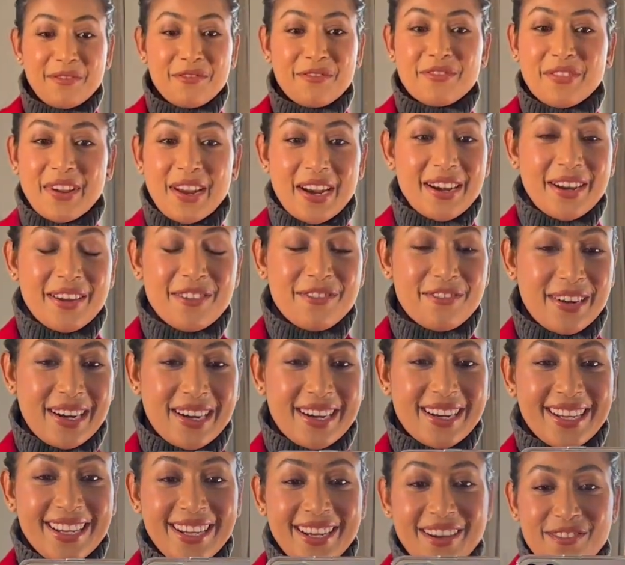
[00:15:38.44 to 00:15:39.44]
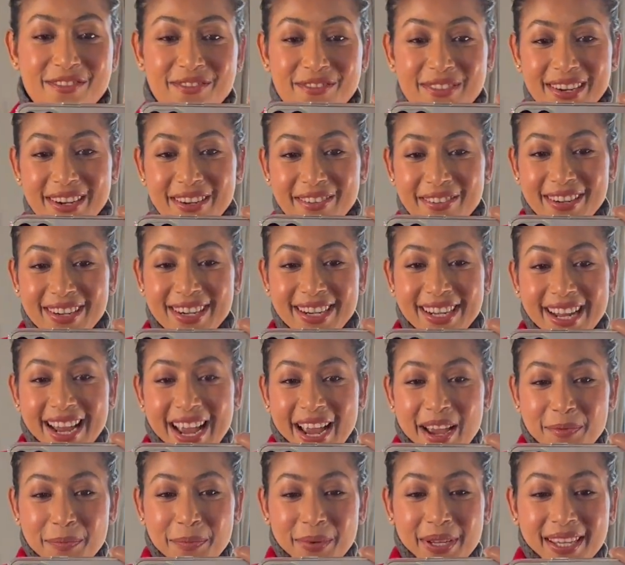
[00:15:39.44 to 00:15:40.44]
very, very, very, very
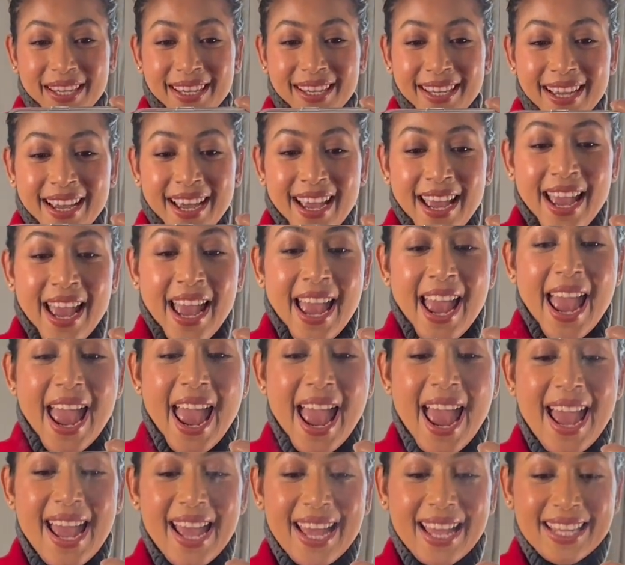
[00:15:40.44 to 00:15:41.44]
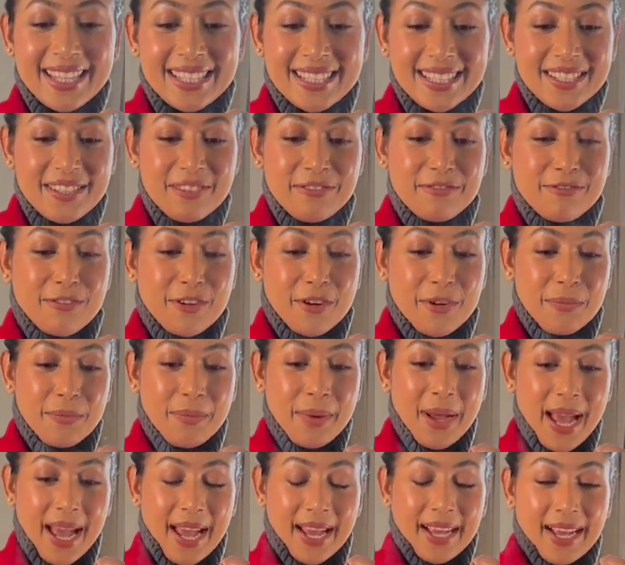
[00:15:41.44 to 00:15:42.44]
happy. And for
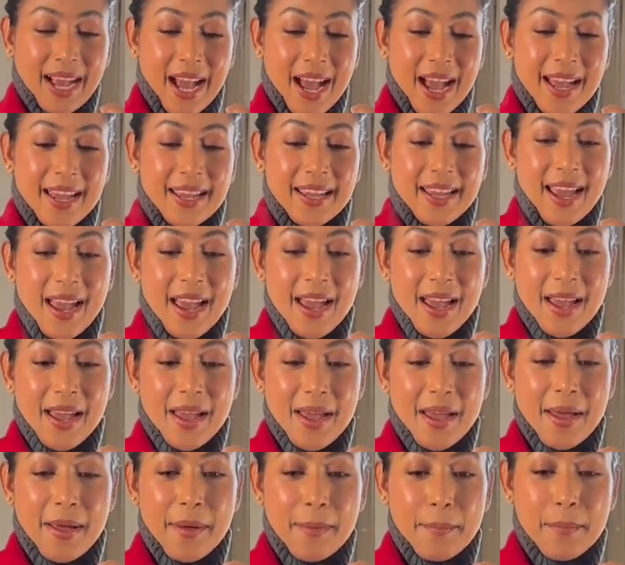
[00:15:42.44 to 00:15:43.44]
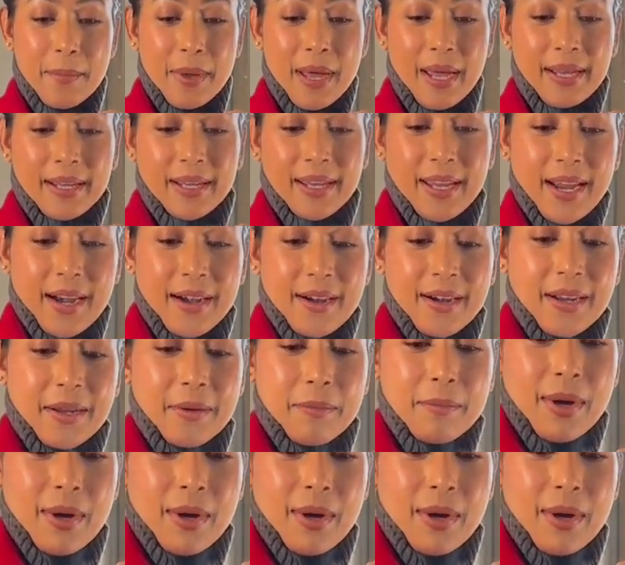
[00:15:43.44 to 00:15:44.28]
bag, I am carrying